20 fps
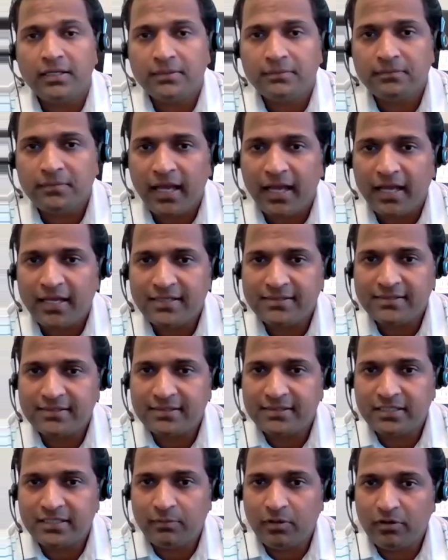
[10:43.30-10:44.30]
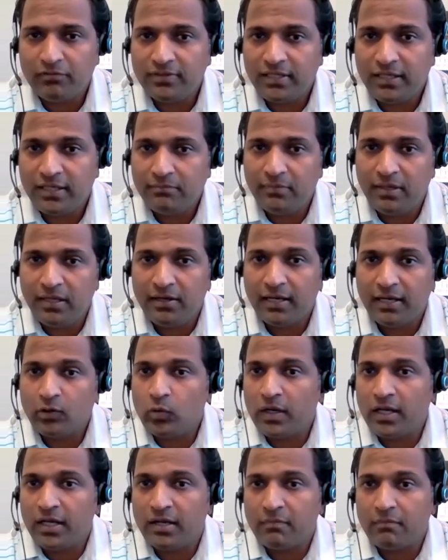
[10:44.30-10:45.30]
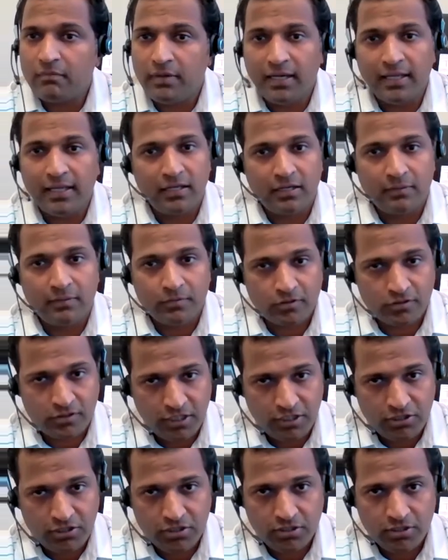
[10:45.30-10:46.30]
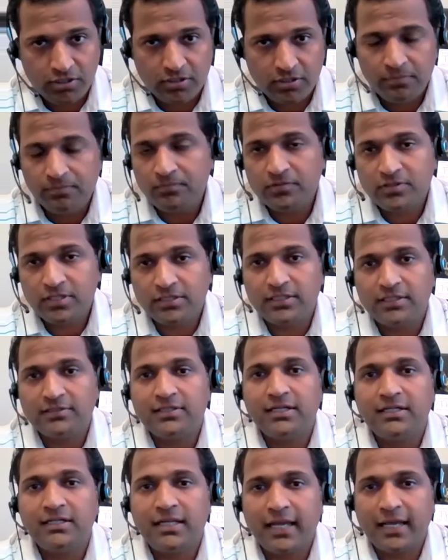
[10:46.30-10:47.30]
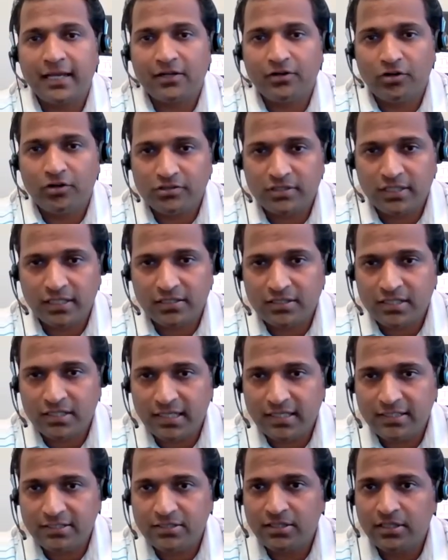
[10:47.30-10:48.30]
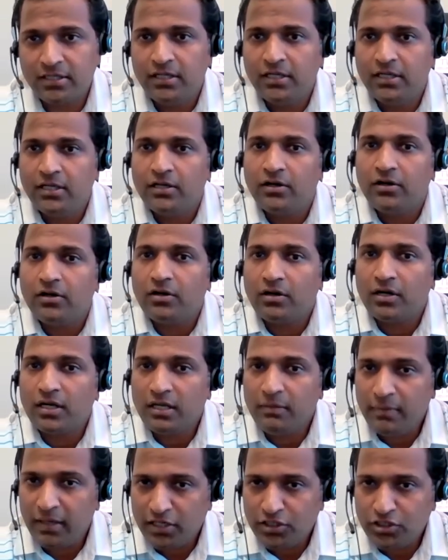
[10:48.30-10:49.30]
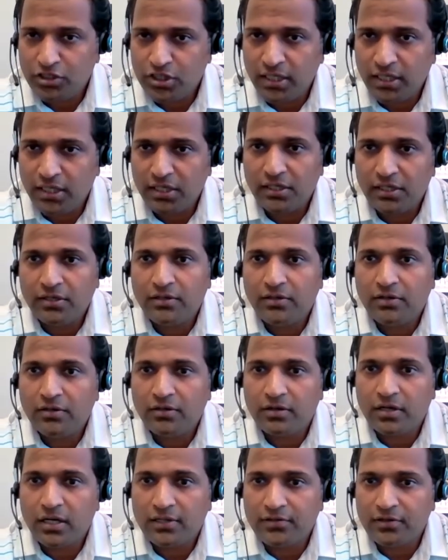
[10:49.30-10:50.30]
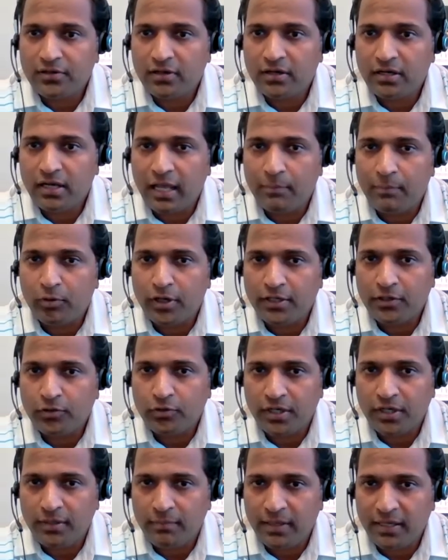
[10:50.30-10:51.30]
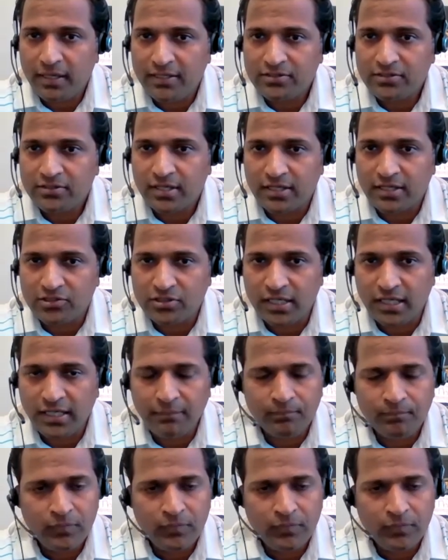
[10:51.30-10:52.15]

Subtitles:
as some of them may require medical procedure, such as a diagnostic test or imaging or other laboratory-based testing,